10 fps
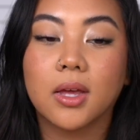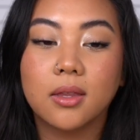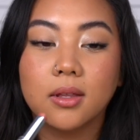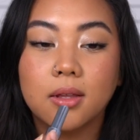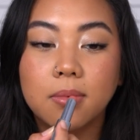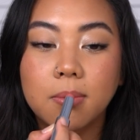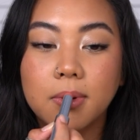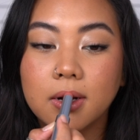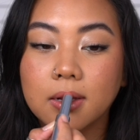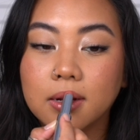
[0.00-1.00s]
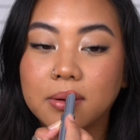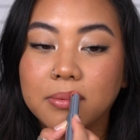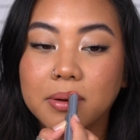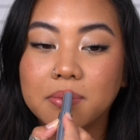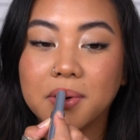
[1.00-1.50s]
And then let me put a little
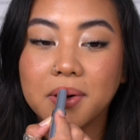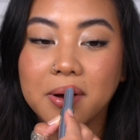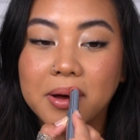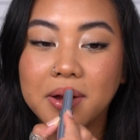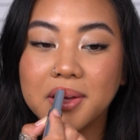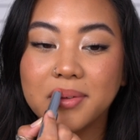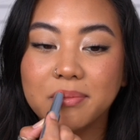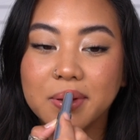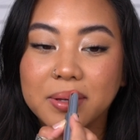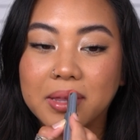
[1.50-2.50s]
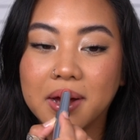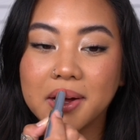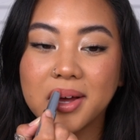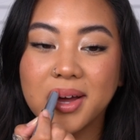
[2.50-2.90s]
bit more on and build that